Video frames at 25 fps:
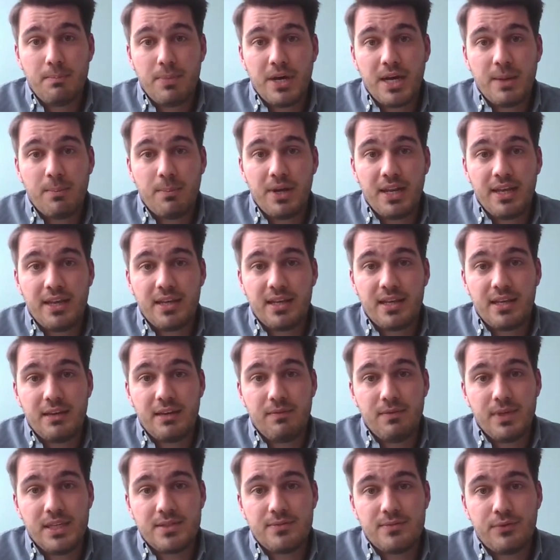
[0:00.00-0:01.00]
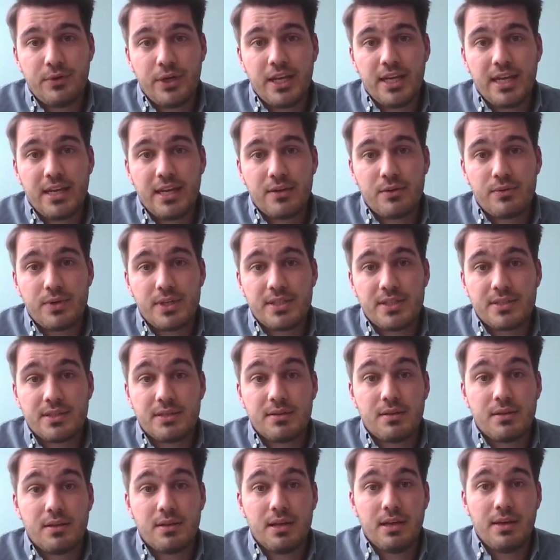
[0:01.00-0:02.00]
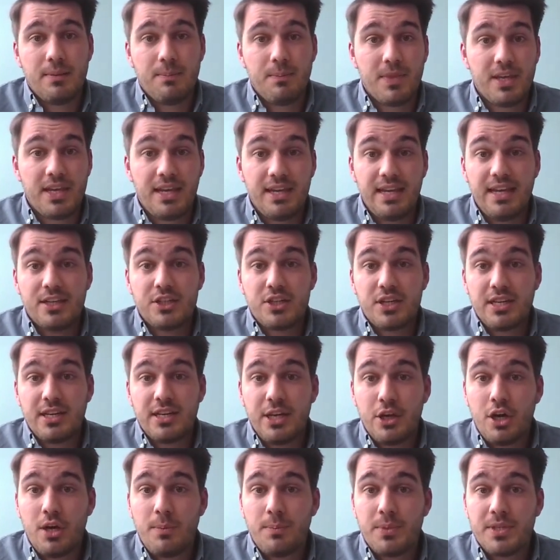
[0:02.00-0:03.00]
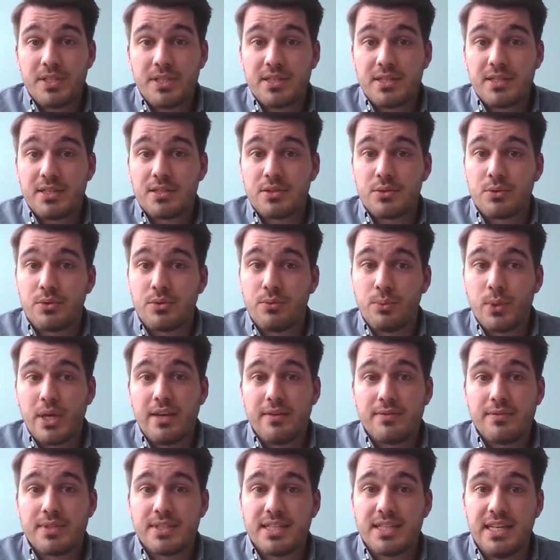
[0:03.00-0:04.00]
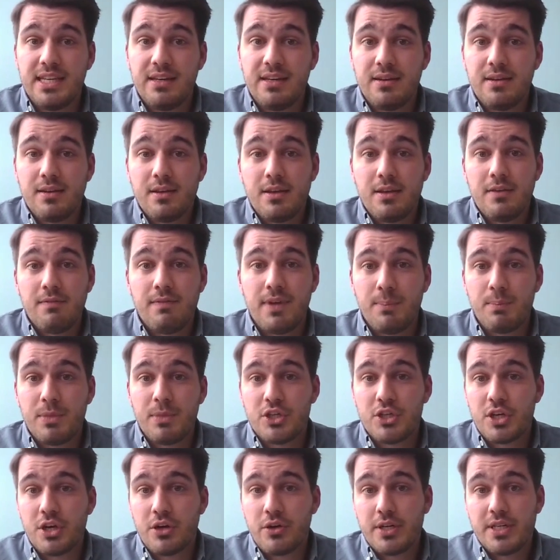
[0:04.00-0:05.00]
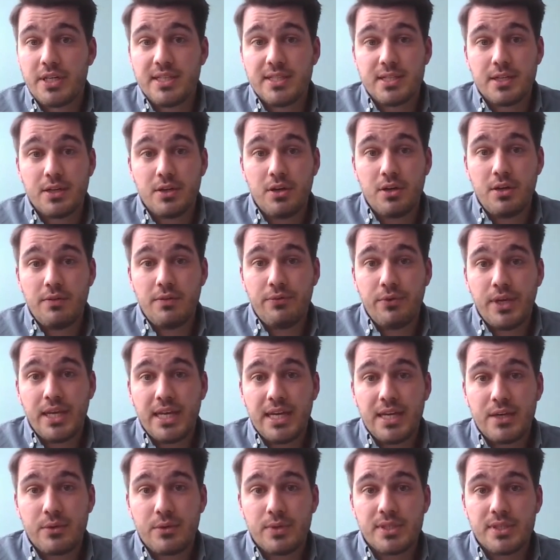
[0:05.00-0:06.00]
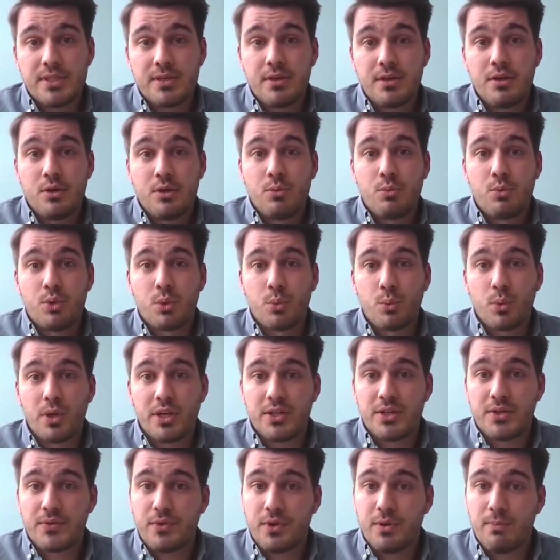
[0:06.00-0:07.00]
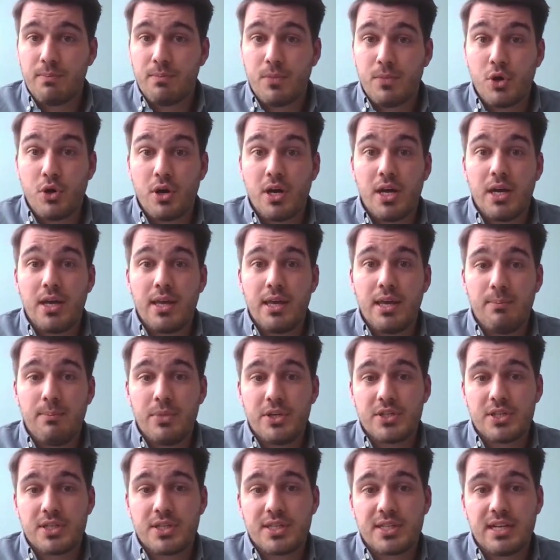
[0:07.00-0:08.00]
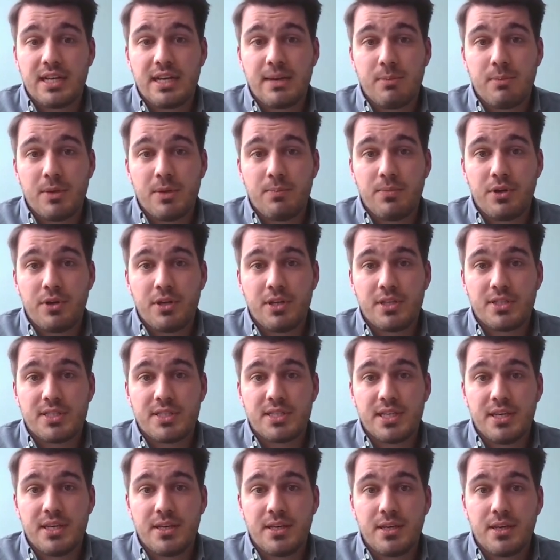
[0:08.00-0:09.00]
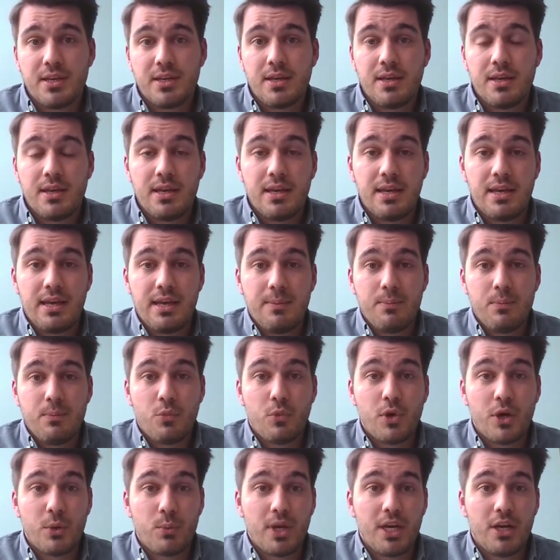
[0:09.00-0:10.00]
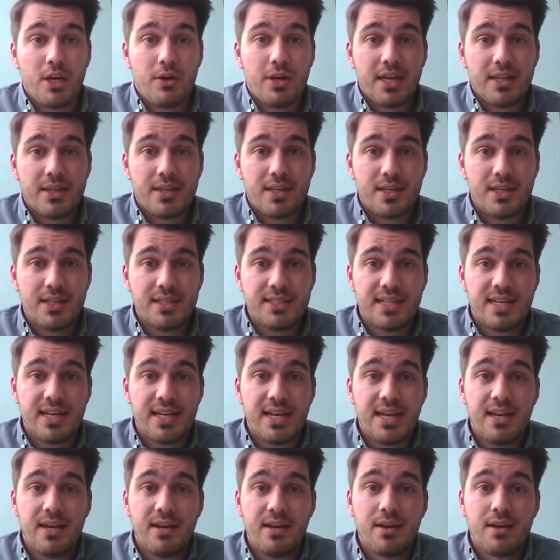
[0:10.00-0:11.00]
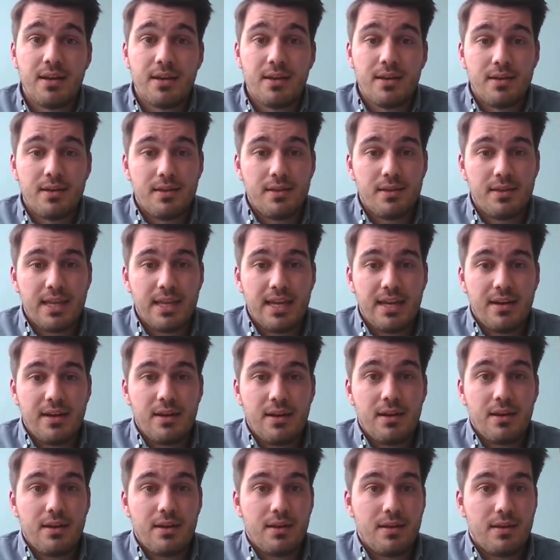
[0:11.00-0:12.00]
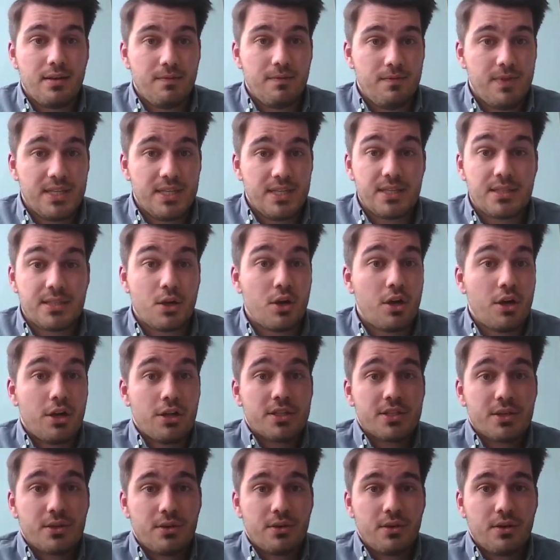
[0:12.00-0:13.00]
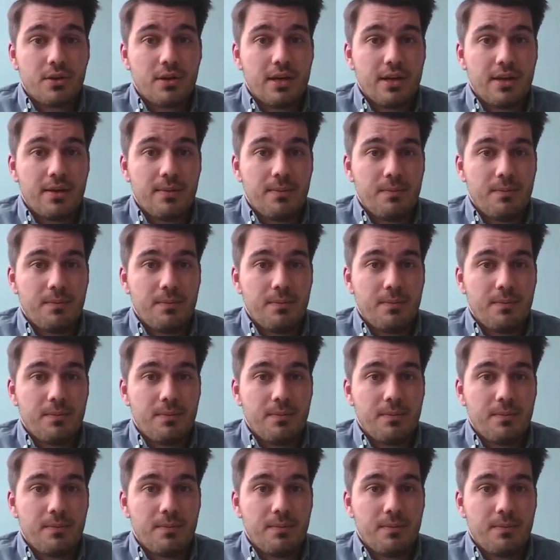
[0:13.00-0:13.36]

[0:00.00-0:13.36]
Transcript: public in these three countries. Actually, the opposite is true. We have seen that majorities in all three countries would wish for more ambitious climate policy. When we look at the design, then this is also